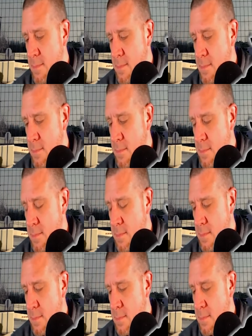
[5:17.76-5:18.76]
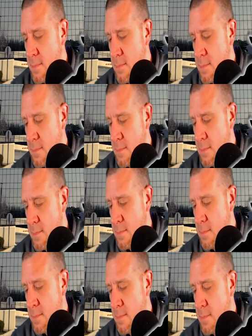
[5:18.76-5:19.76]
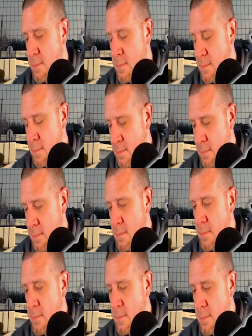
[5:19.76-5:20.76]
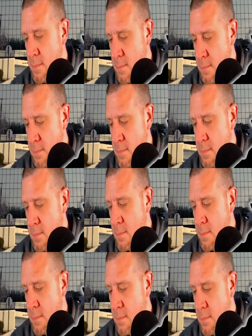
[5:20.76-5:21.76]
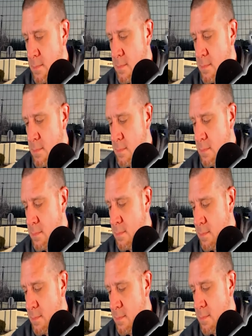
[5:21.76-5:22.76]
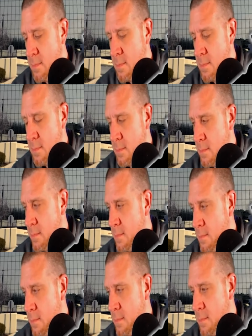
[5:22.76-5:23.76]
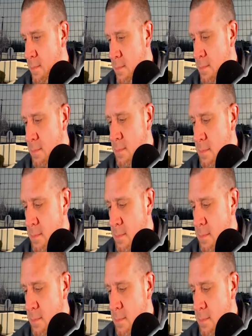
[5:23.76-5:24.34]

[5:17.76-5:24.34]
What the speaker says: This person isn't speaking.